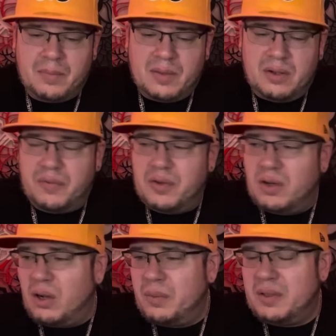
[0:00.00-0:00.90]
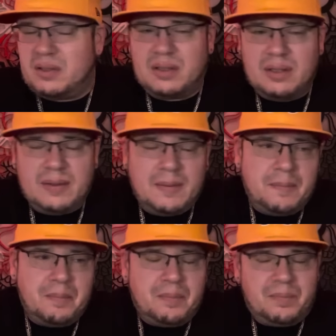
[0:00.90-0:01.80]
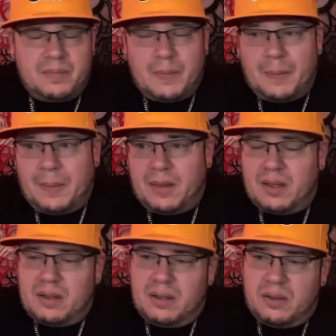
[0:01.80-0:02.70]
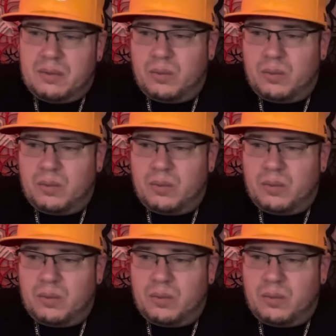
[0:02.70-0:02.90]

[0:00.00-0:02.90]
You know, if you're always, you know,